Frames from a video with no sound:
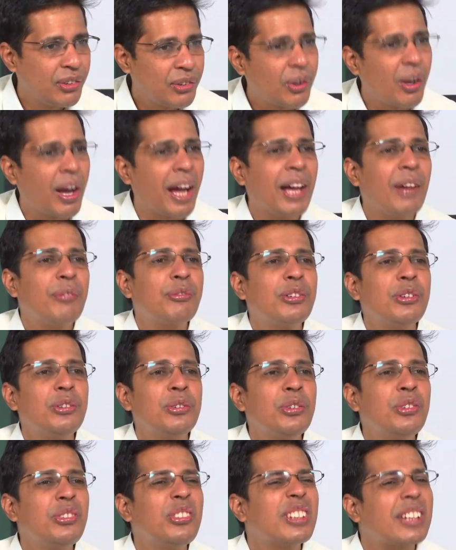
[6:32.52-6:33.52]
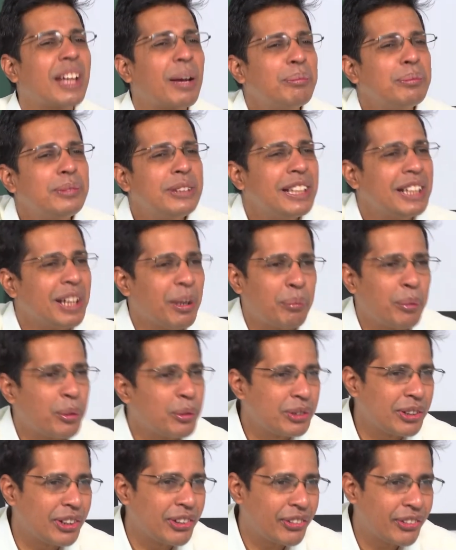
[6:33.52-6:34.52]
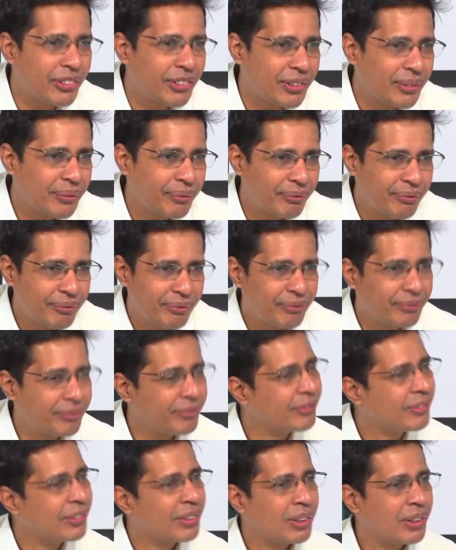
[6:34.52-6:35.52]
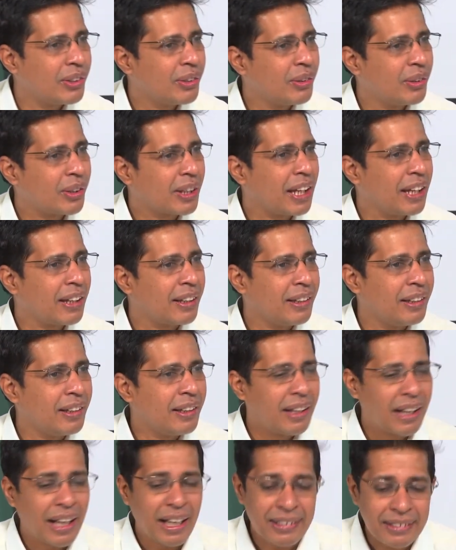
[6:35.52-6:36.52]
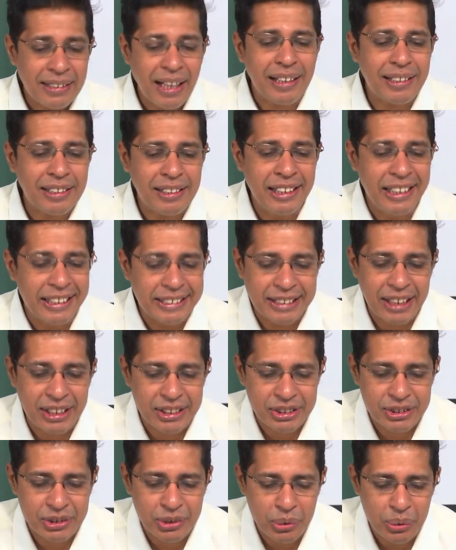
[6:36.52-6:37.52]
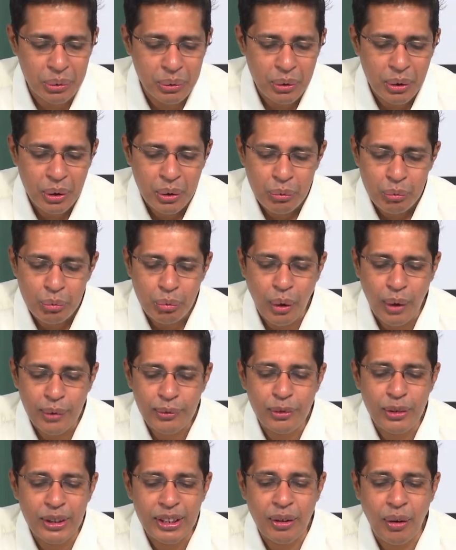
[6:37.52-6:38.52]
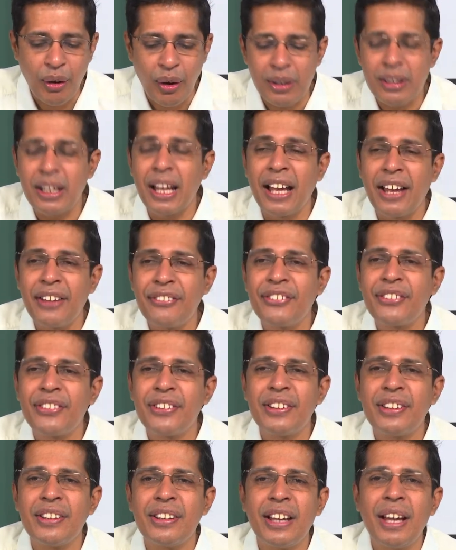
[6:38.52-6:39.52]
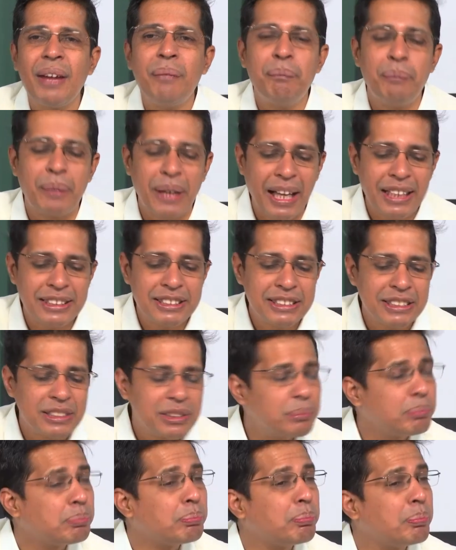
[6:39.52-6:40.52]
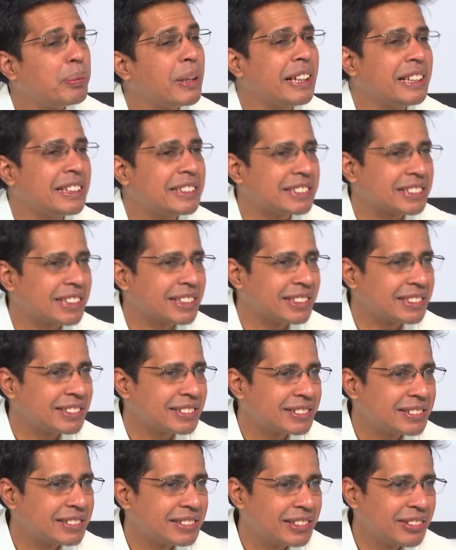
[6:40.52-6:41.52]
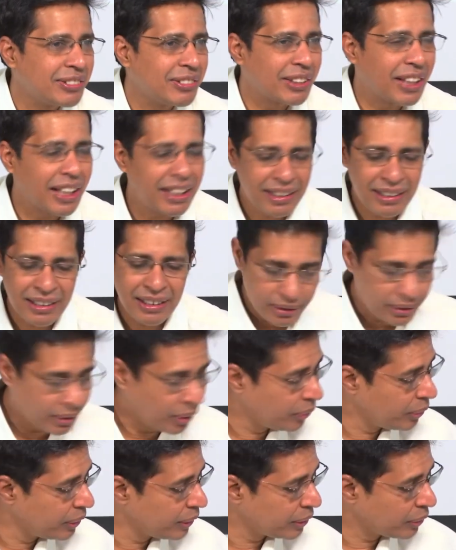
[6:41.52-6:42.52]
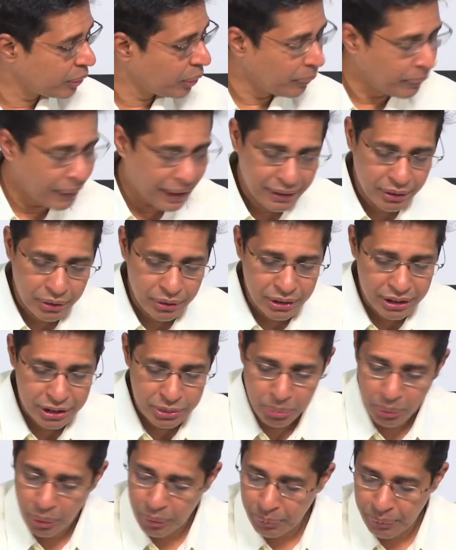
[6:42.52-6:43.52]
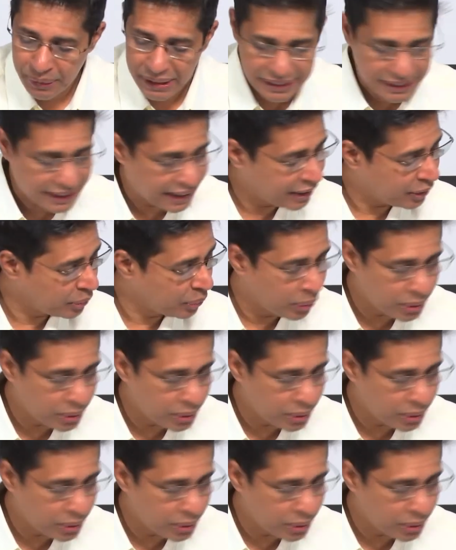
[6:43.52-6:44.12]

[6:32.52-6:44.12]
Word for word: So, I have to do something about this okay? and that leads us to what we call as a branch prediction. Okay? Now, we will go back to this mode please take